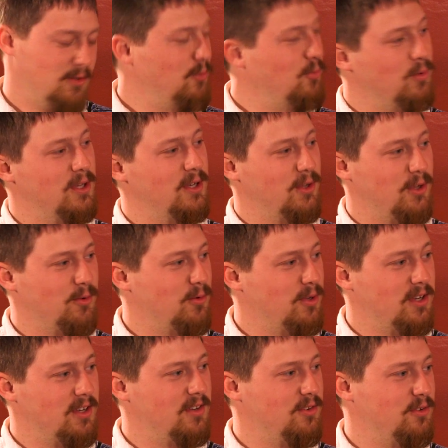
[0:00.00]
When
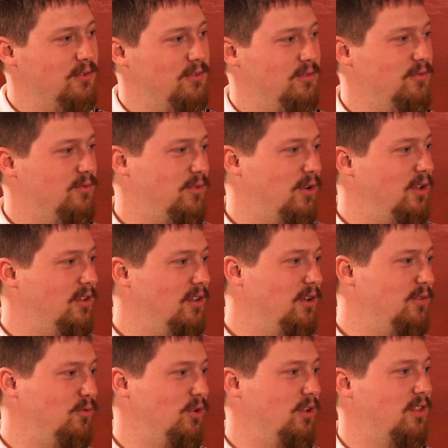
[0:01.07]
did you fall in
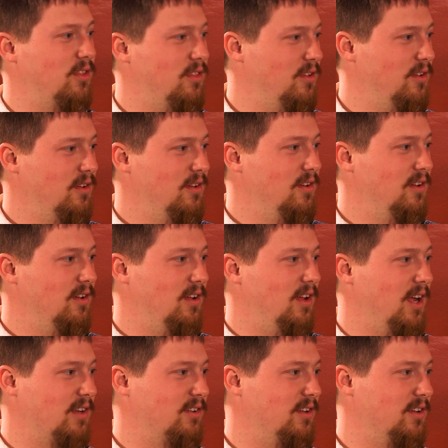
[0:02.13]
love with
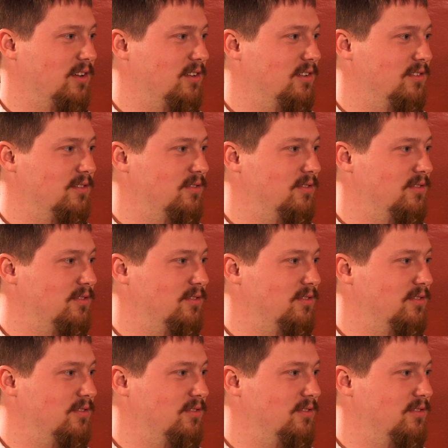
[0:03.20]
acting and?